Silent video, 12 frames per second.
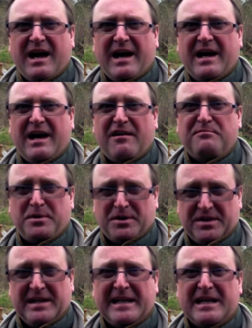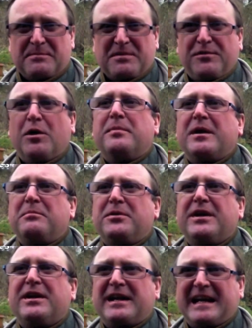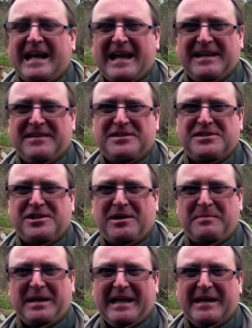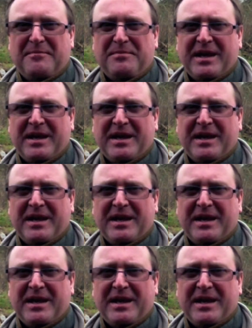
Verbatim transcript: Uh, I've put the link up before, but I'll put it on again in the top here.